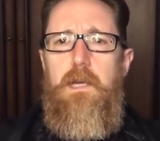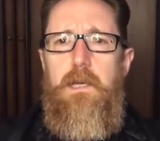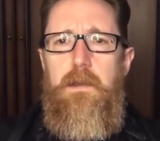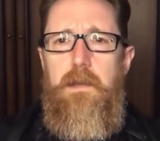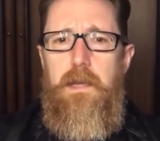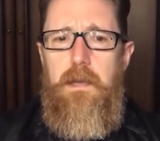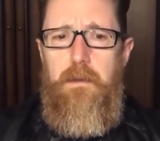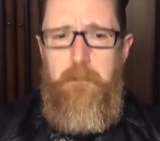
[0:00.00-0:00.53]

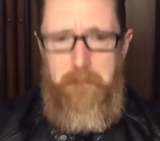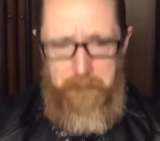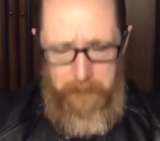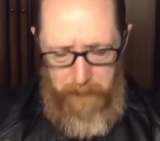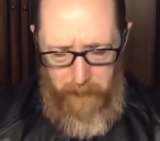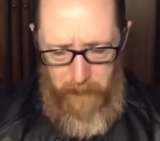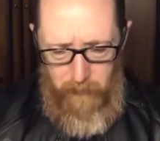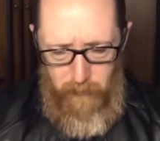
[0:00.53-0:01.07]
Now,
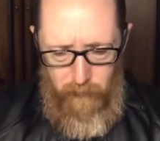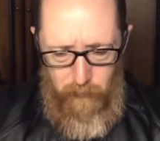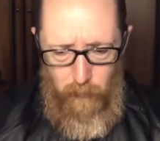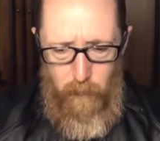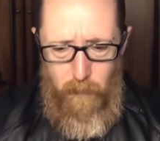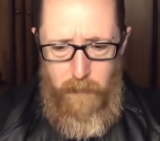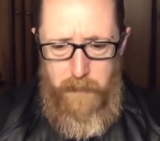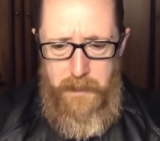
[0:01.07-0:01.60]
the
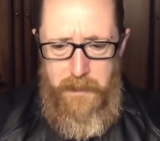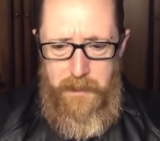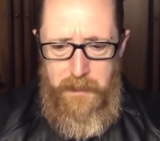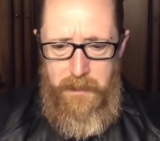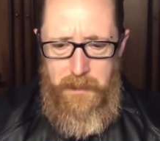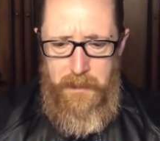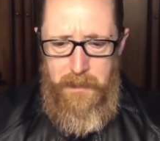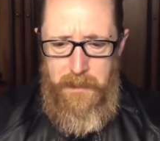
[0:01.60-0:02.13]

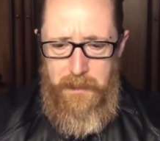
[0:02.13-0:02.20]
story